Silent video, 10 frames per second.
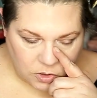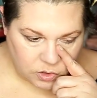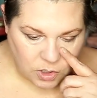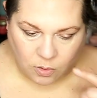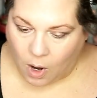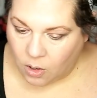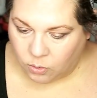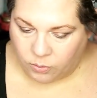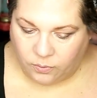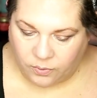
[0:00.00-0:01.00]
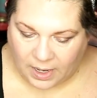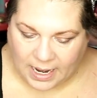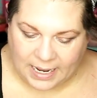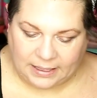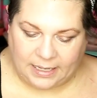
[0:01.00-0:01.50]
So, oh, the
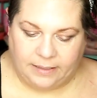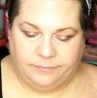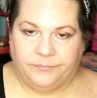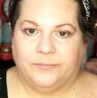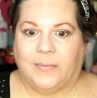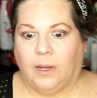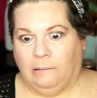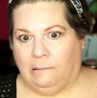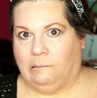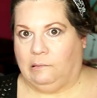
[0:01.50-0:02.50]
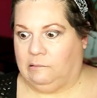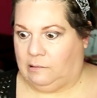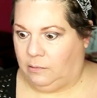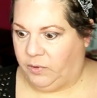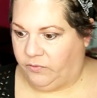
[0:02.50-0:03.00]
highlight. This
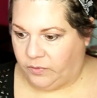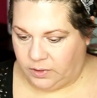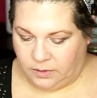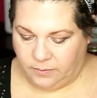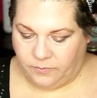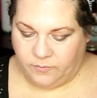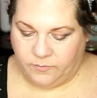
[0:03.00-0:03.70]
ought to be fun.